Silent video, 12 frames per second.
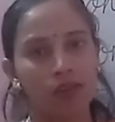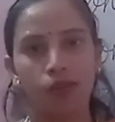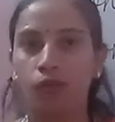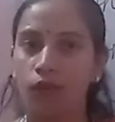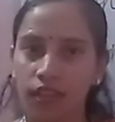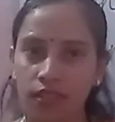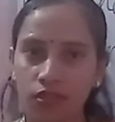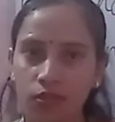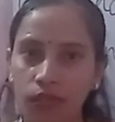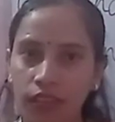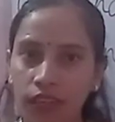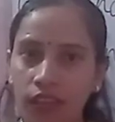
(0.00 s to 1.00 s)
Okay
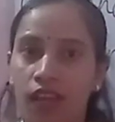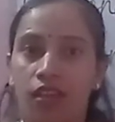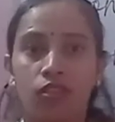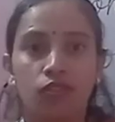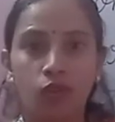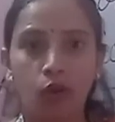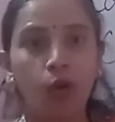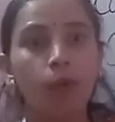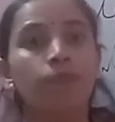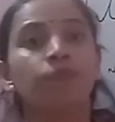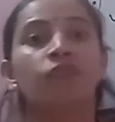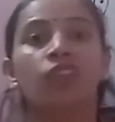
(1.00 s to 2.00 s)
student,
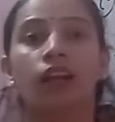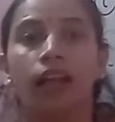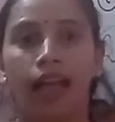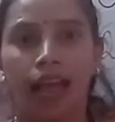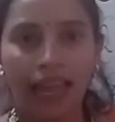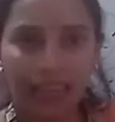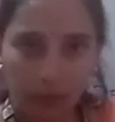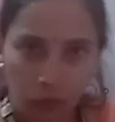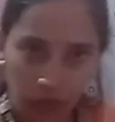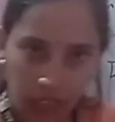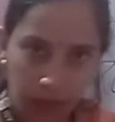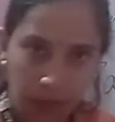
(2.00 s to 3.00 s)
so
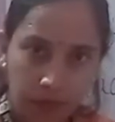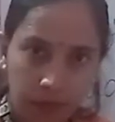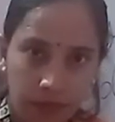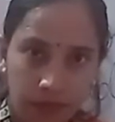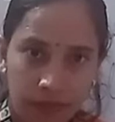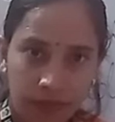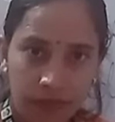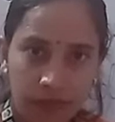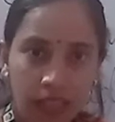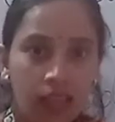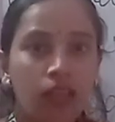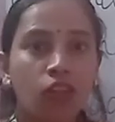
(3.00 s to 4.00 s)
aluminium,
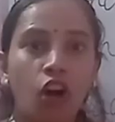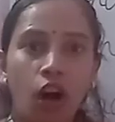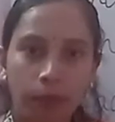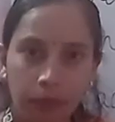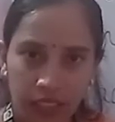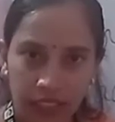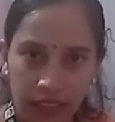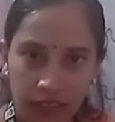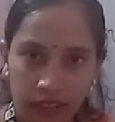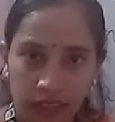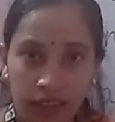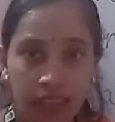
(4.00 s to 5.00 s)
copper,
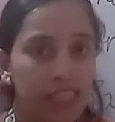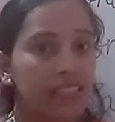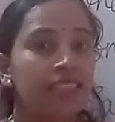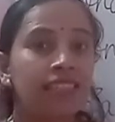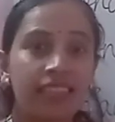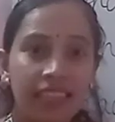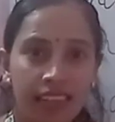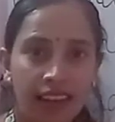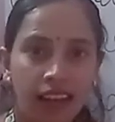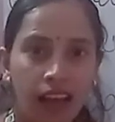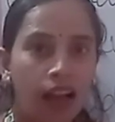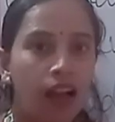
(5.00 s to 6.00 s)

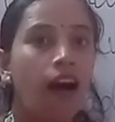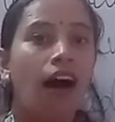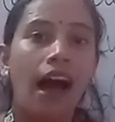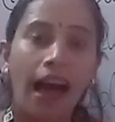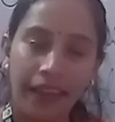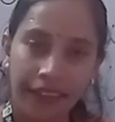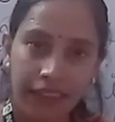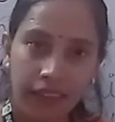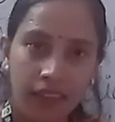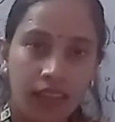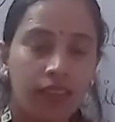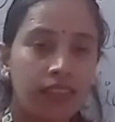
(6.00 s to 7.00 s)
steel,
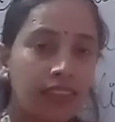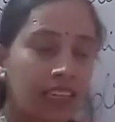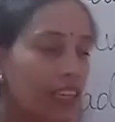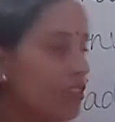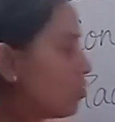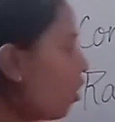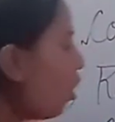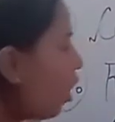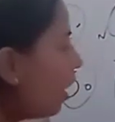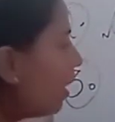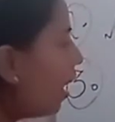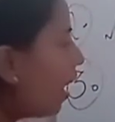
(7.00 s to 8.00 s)
iron, these
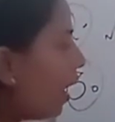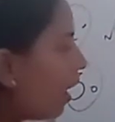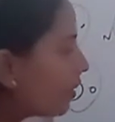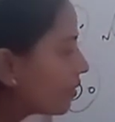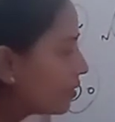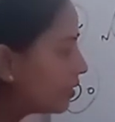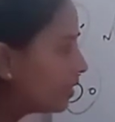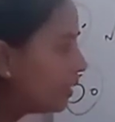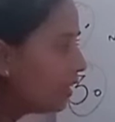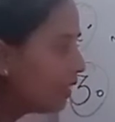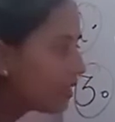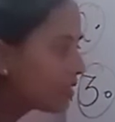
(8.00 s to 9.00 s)
all are
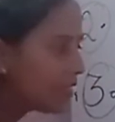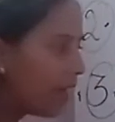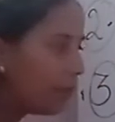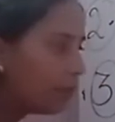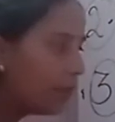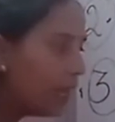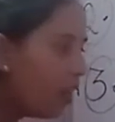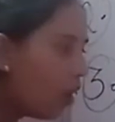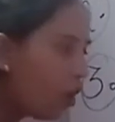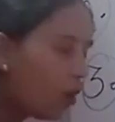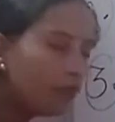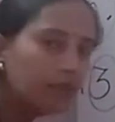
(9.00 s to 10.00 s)
the example
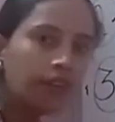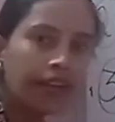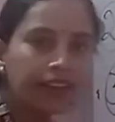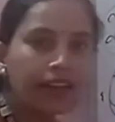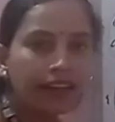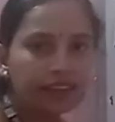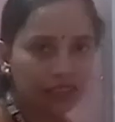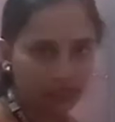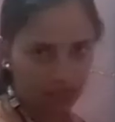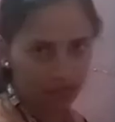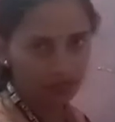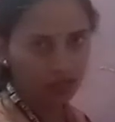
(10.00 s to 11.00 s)
of
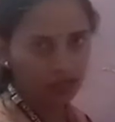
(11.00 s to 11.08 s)
conductors.